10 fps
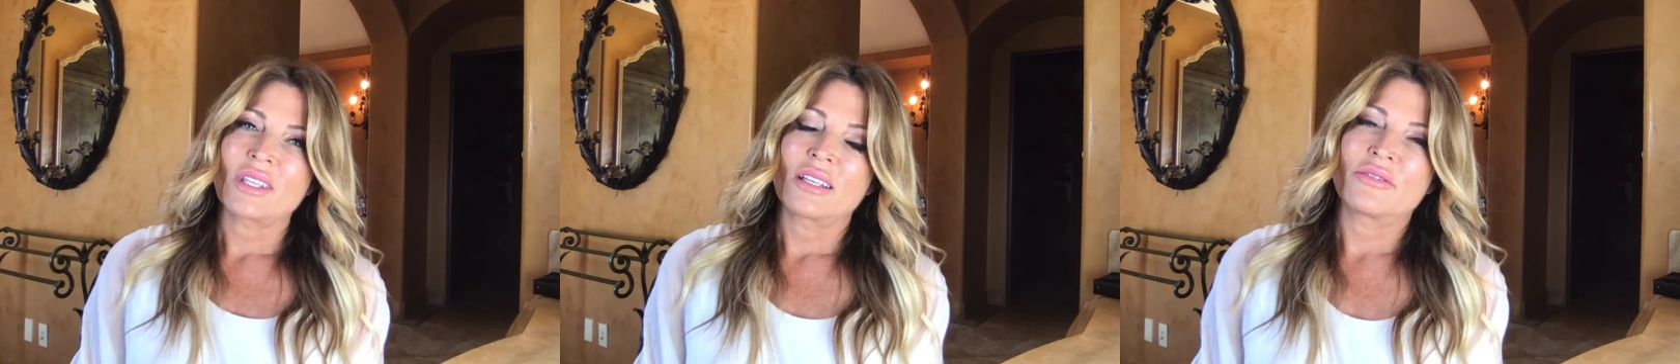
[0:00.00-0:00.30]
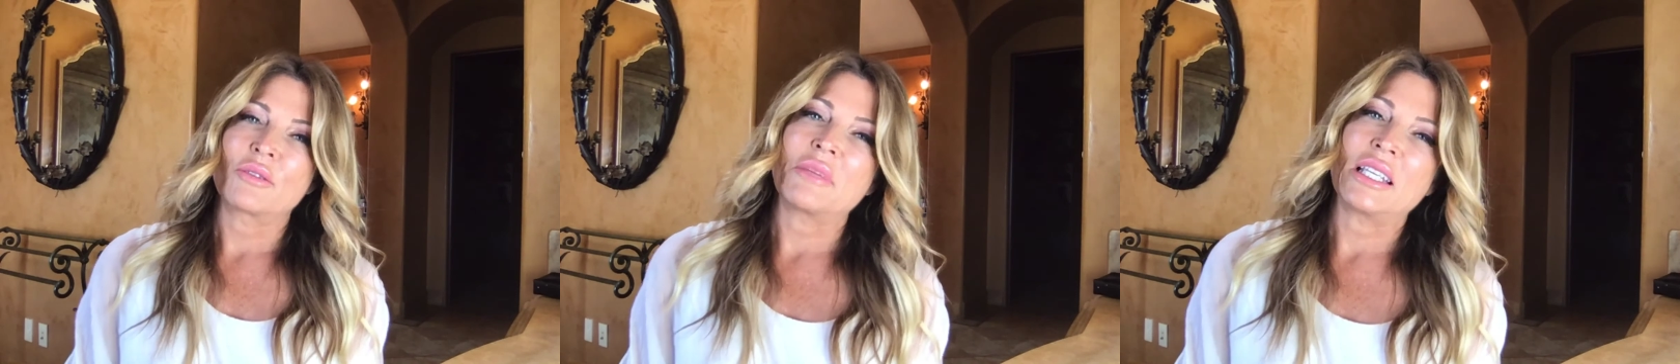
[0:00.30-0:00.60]
For
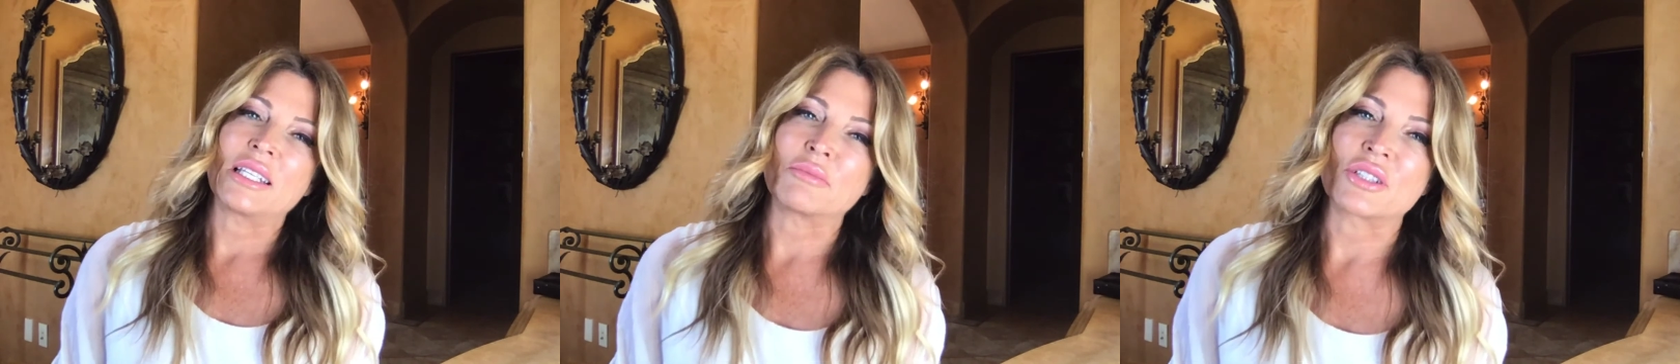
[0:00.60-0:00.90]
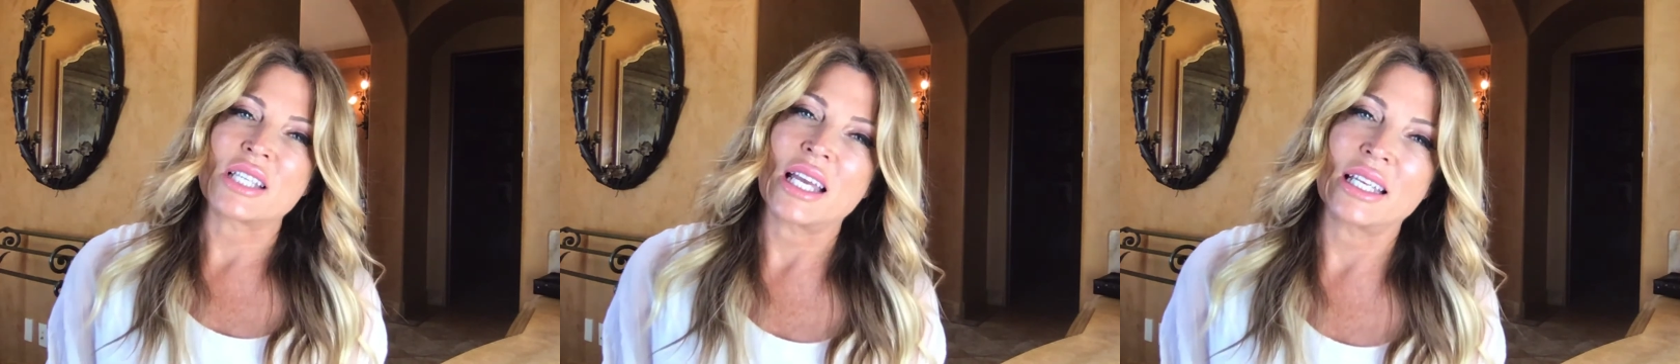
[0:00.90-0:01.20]
me, number
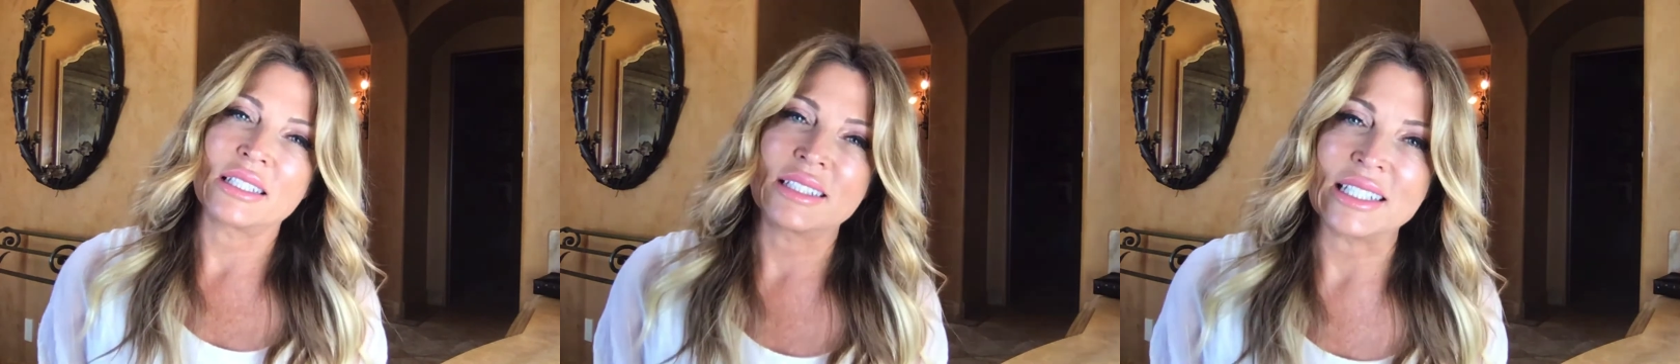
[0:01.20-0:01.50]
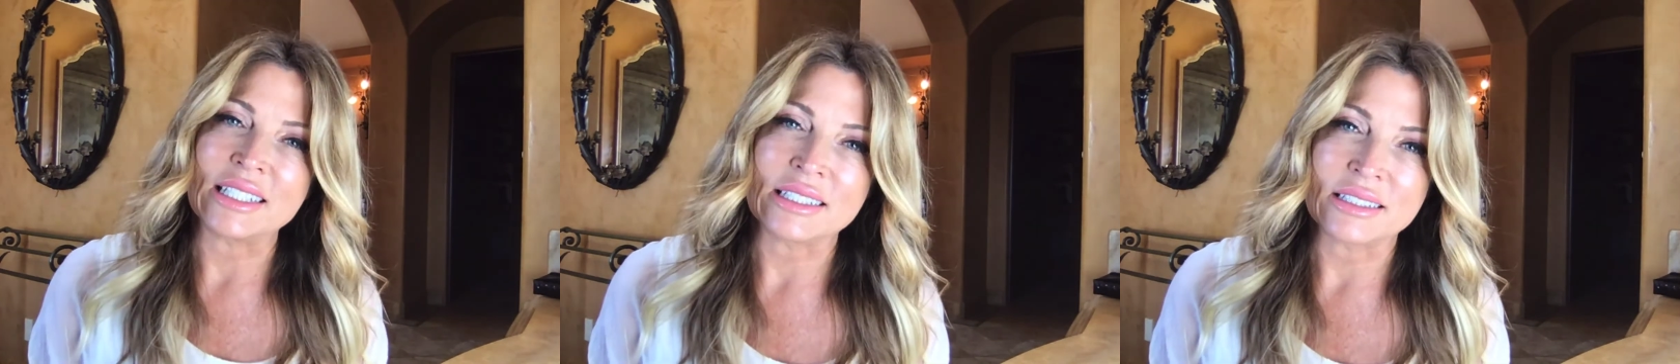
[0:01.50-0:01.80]
10
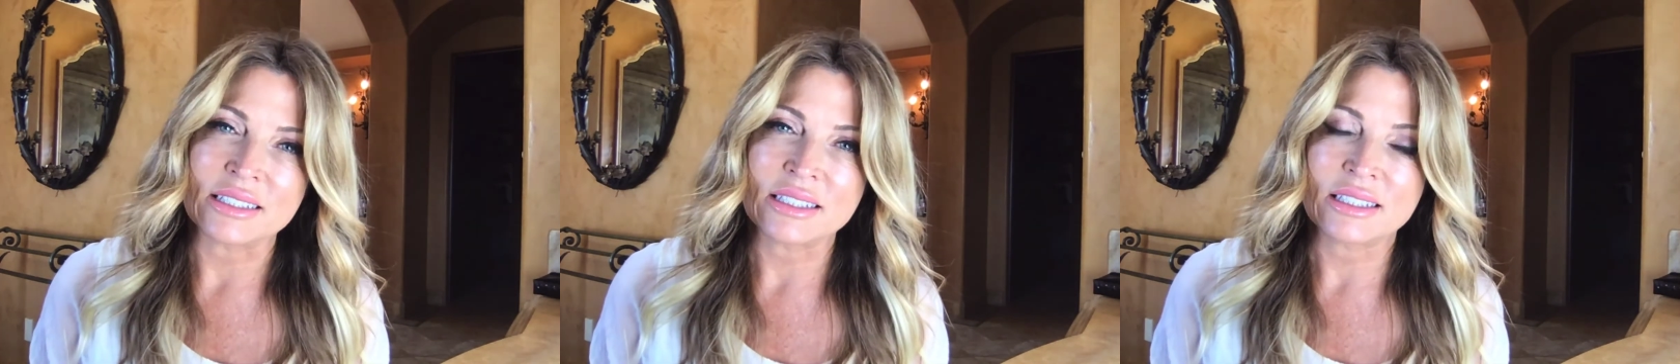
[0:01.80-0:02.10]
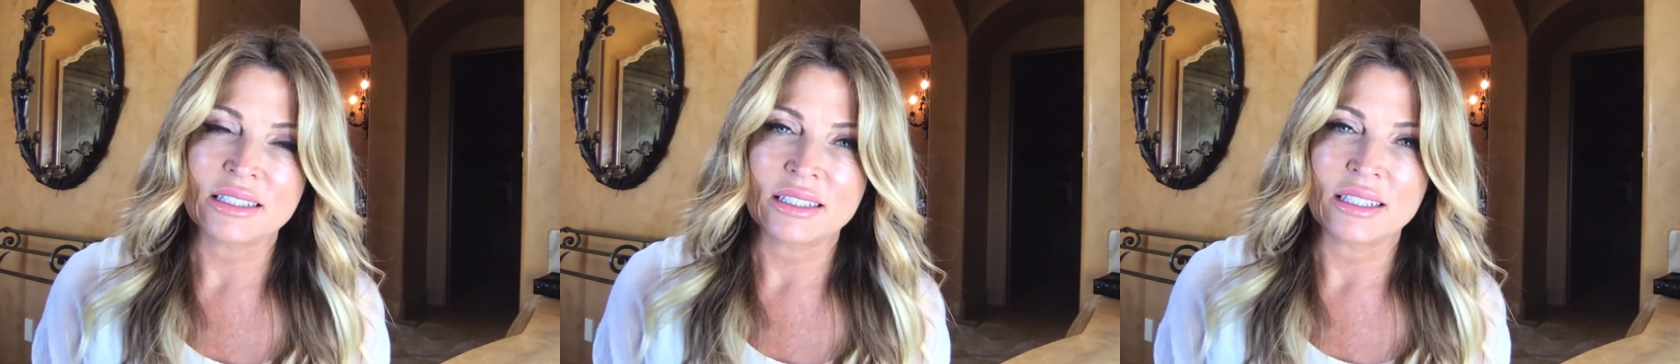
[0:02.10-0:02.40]
is
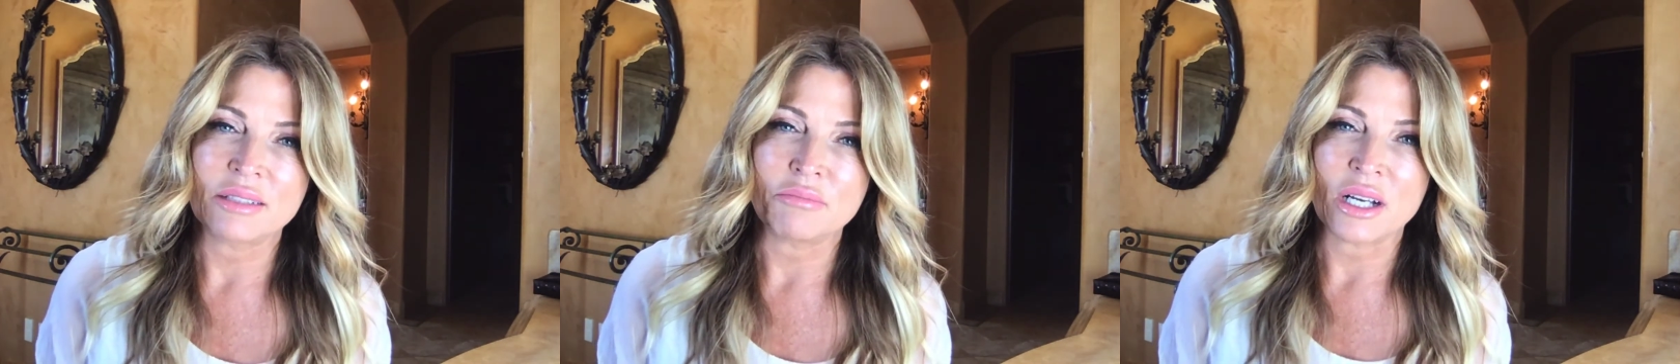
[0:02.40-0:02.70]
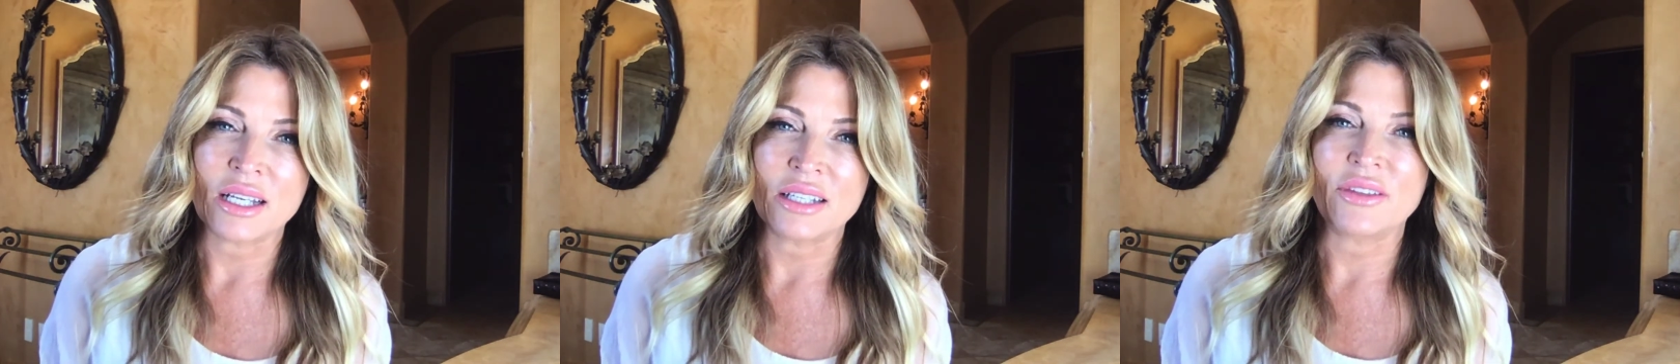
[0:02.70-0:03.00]

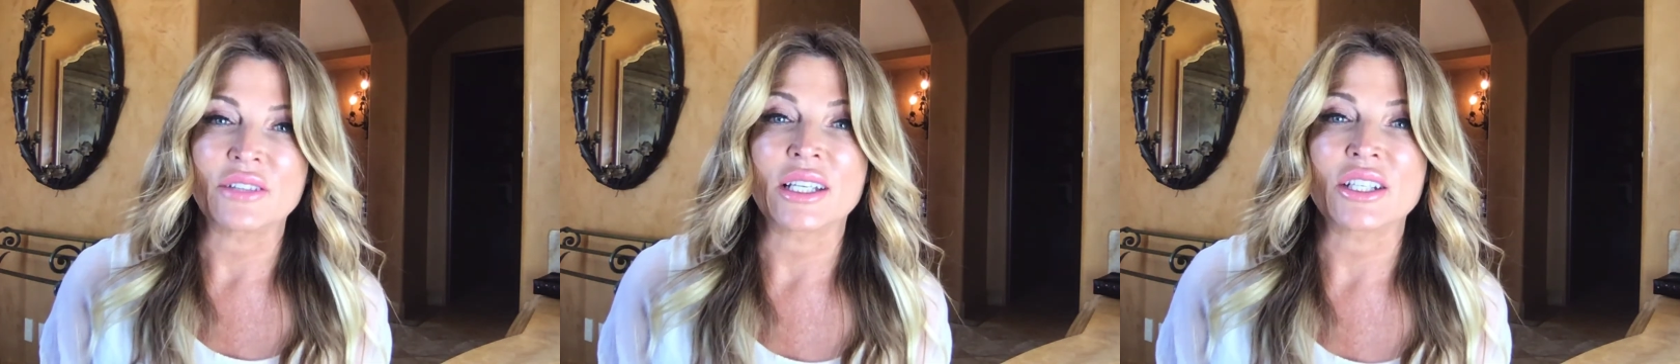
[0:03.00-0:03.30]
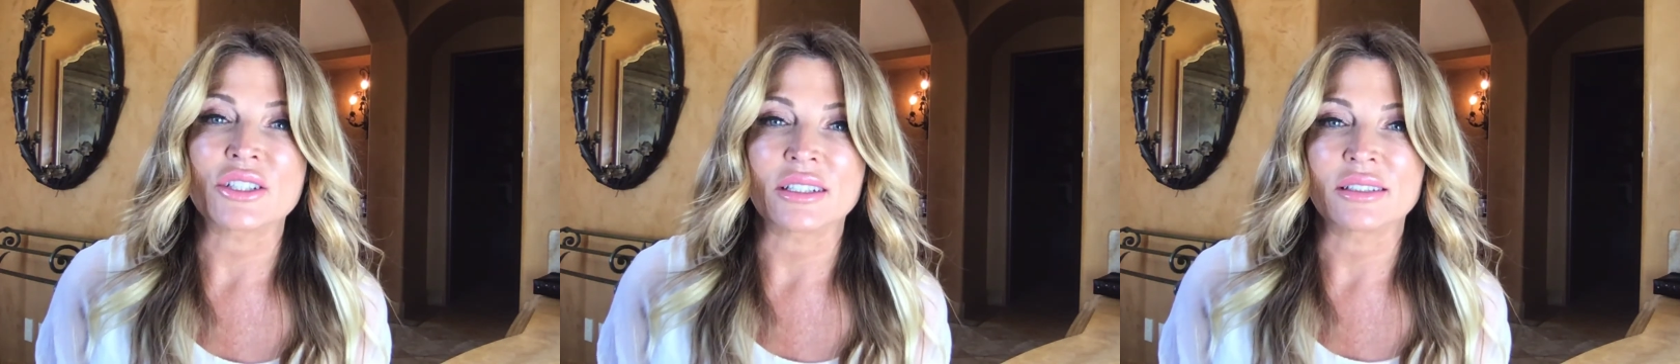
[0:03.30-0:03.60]
my
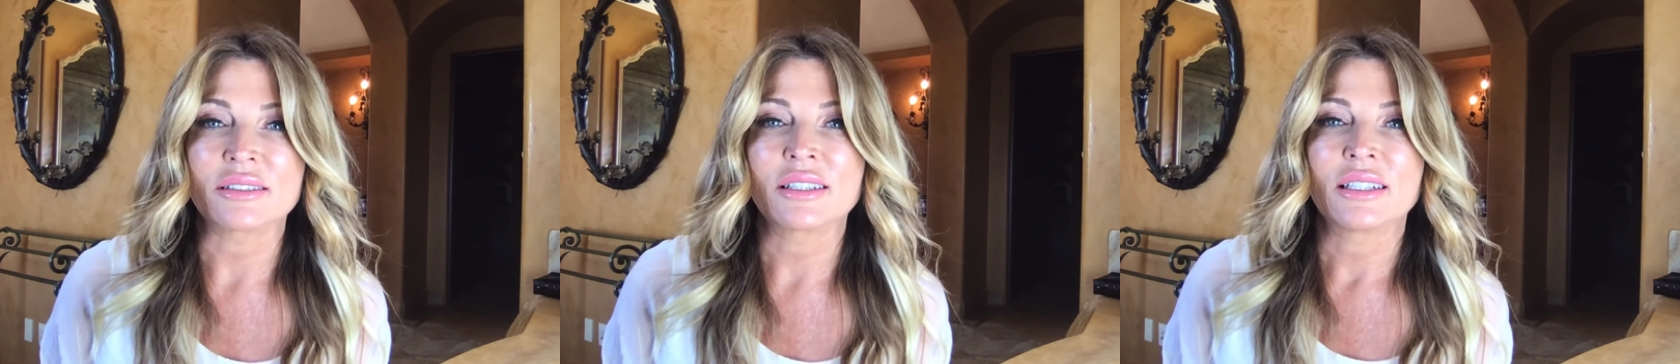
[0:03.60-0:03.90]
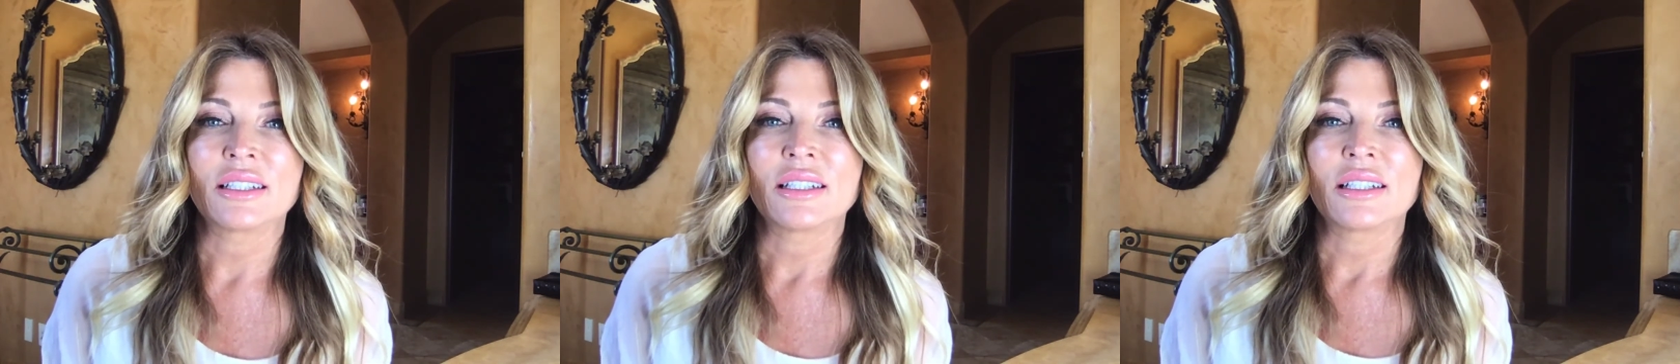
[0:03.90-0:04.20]
foundation
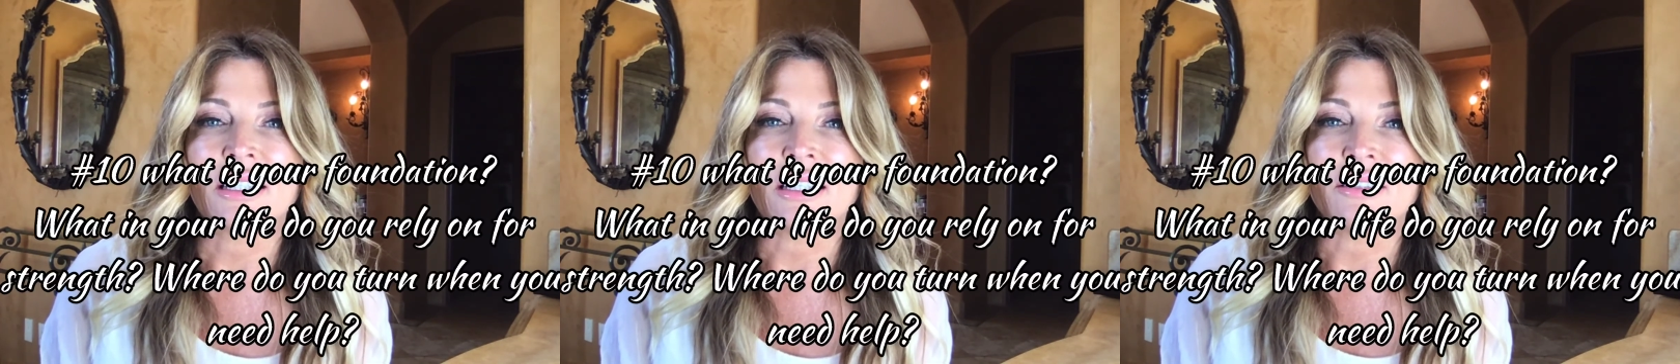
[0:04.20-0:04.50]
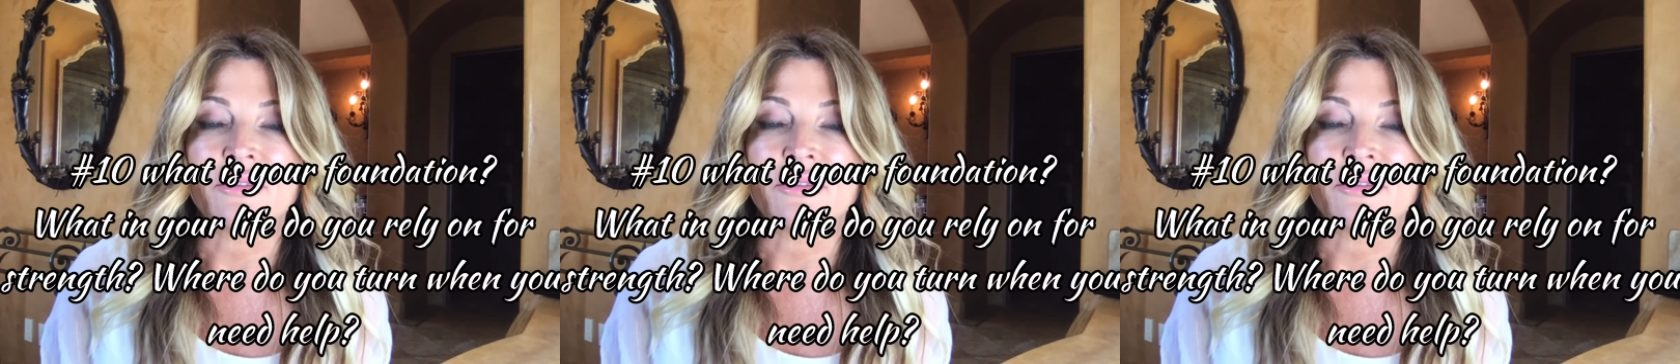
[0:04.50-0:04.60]
of